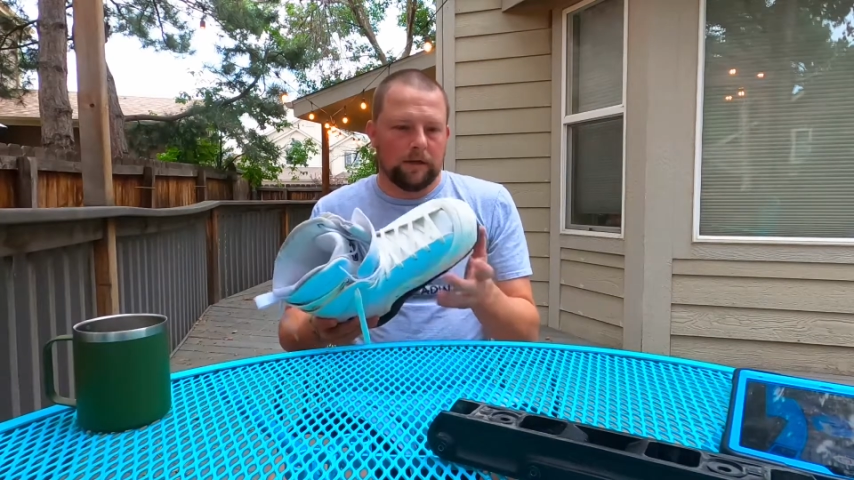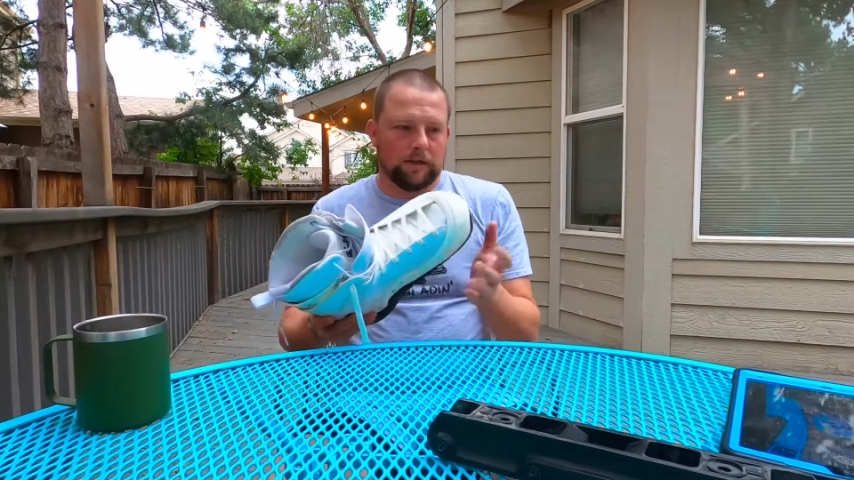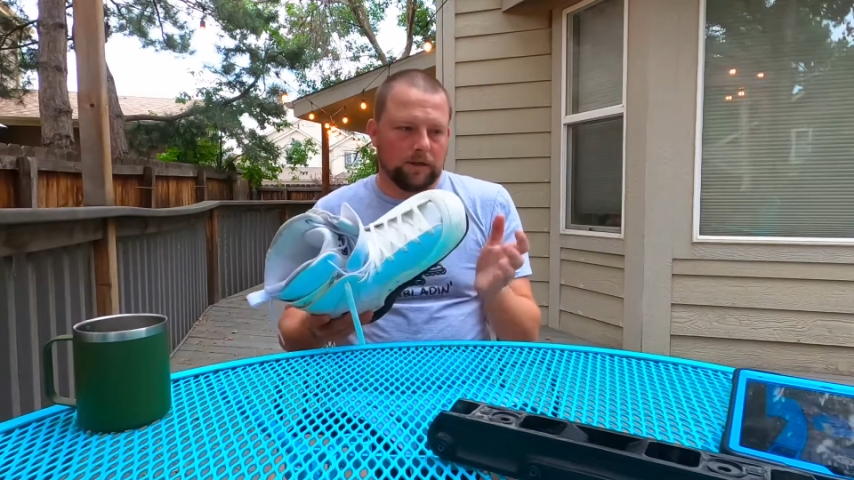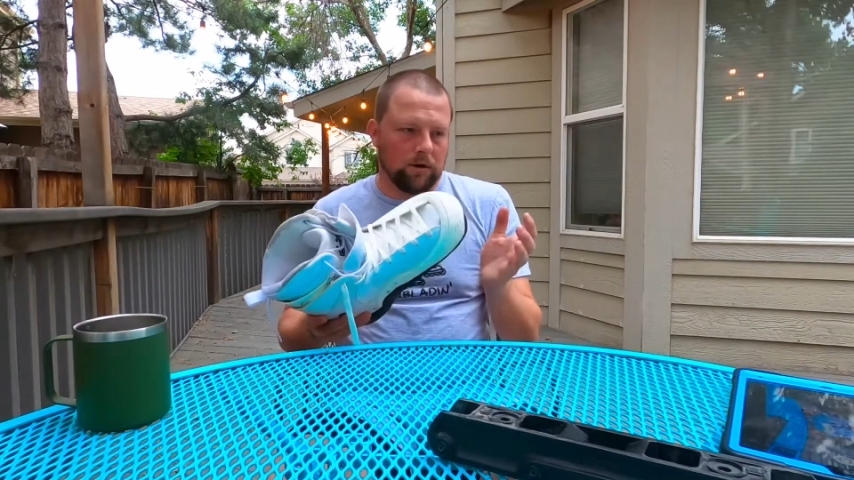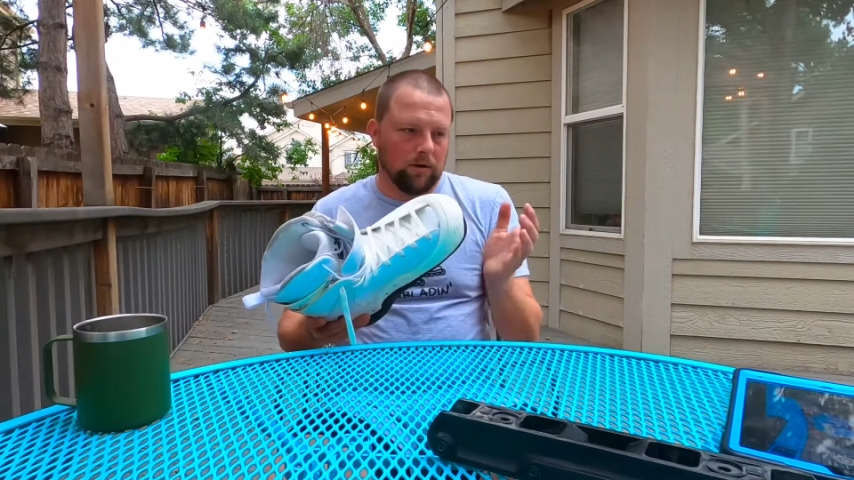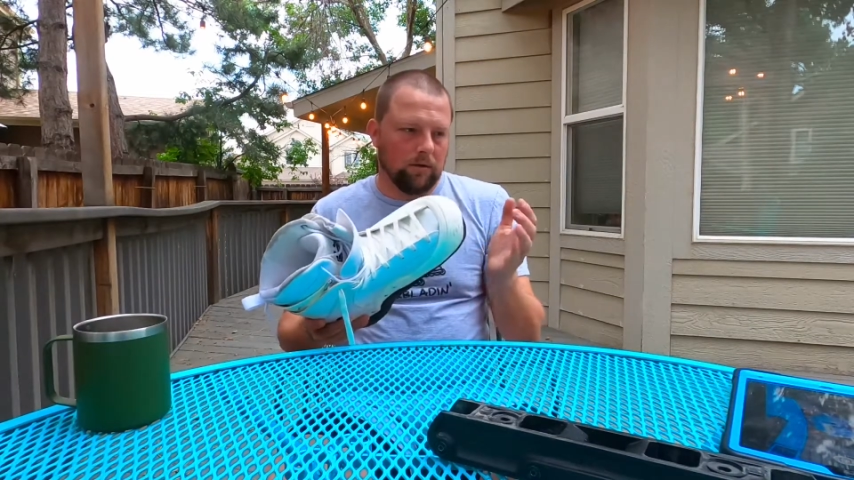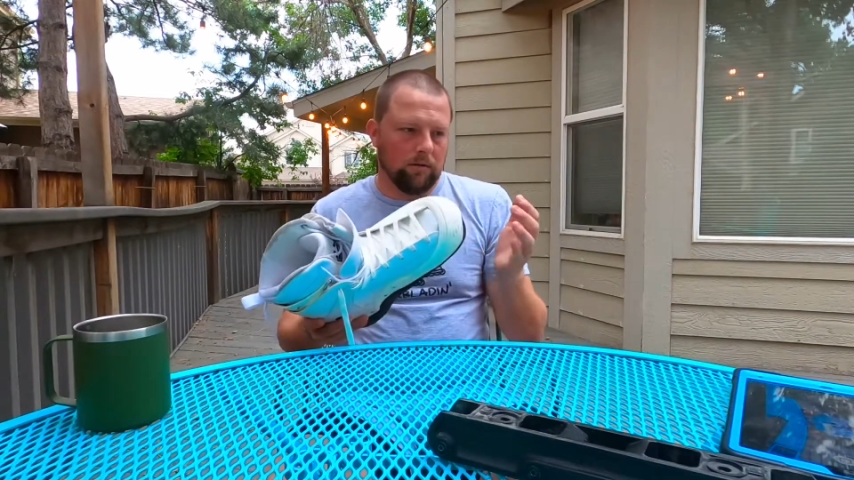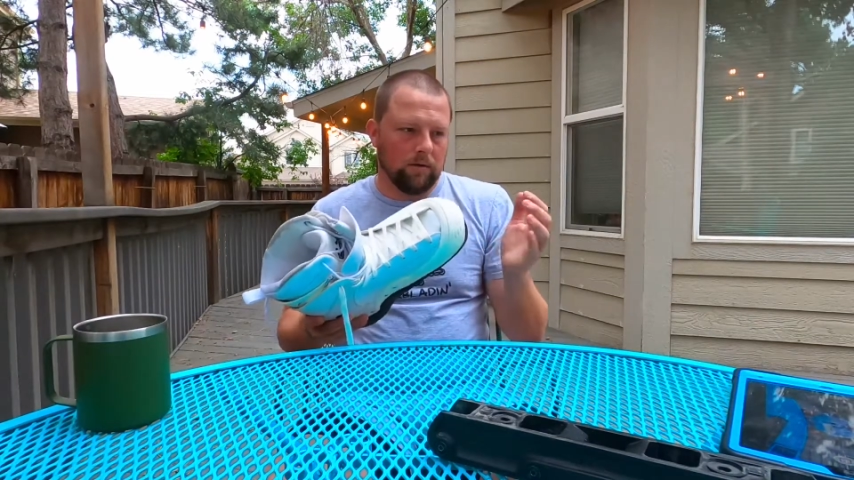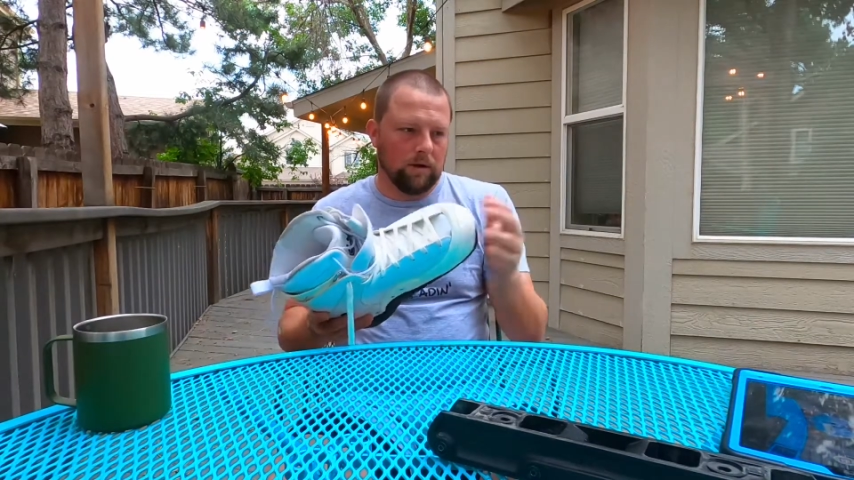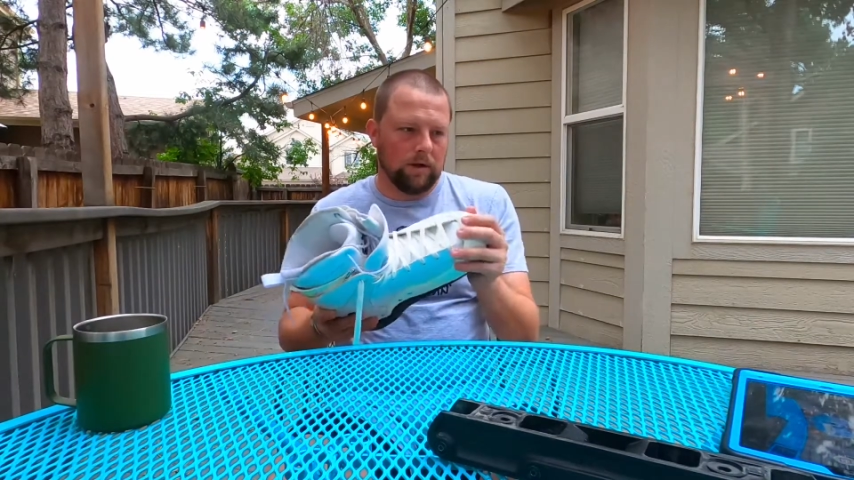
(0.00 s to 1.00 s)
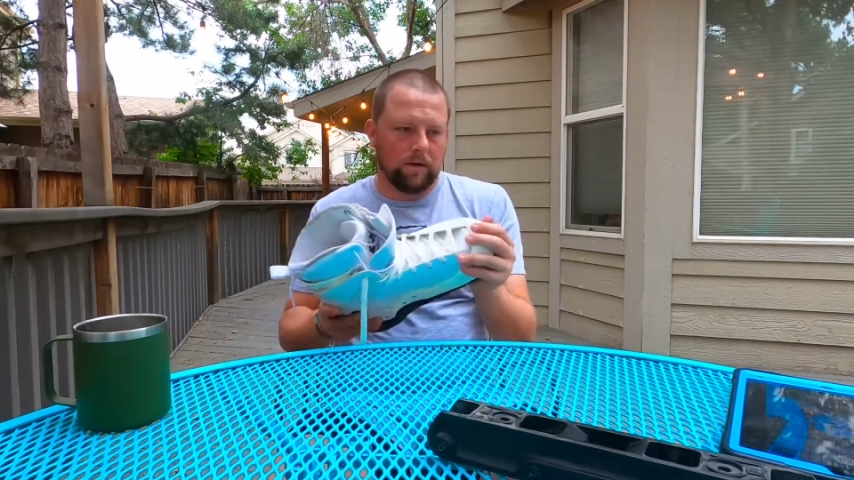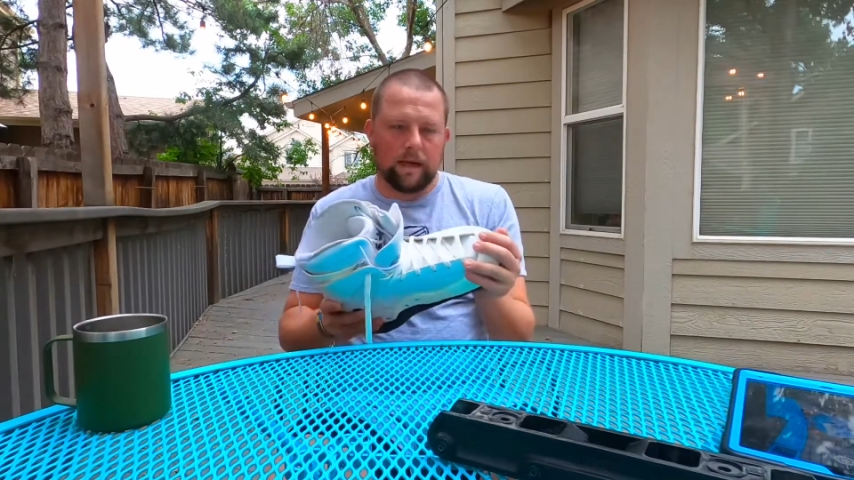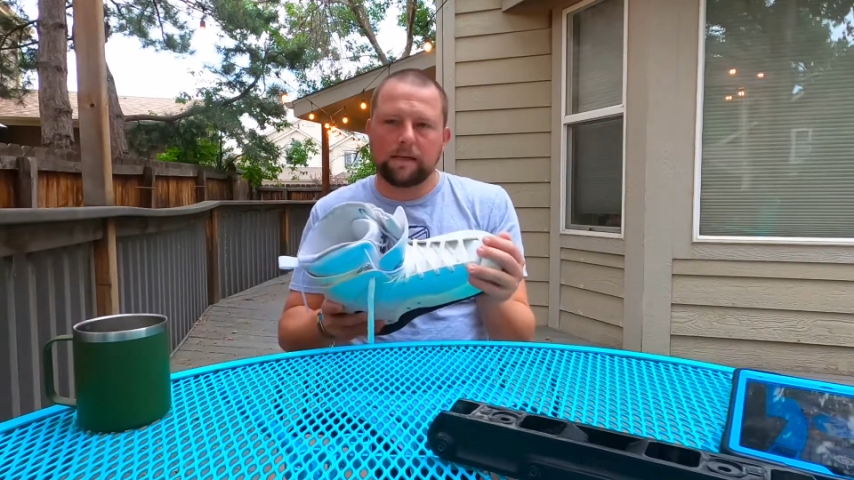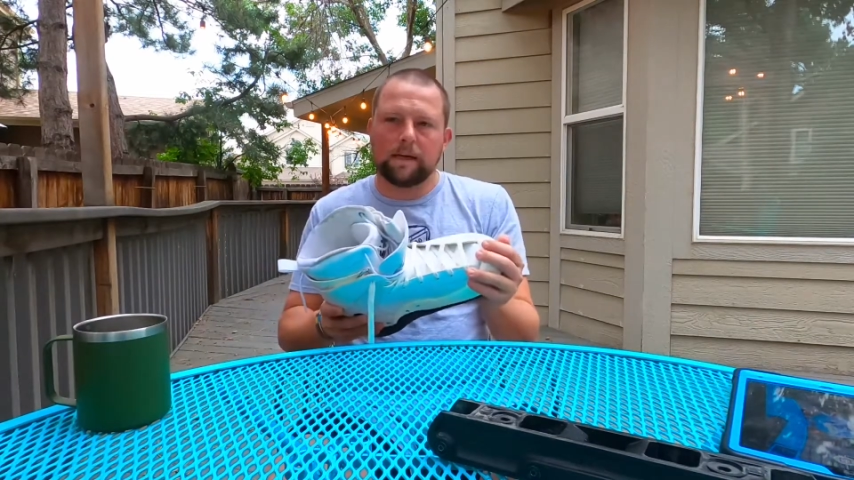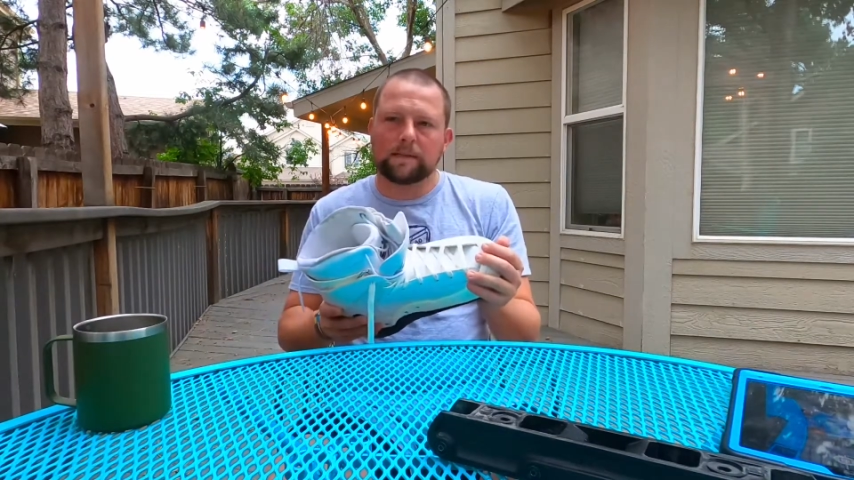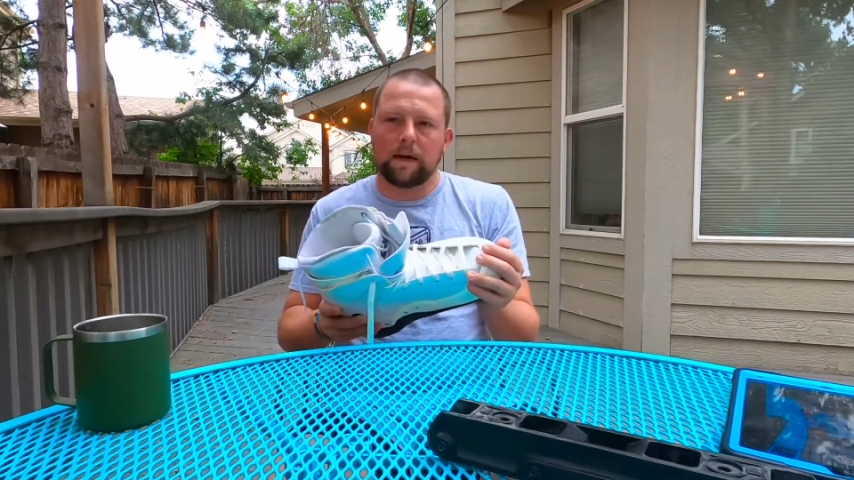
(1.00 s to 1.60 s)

So, that's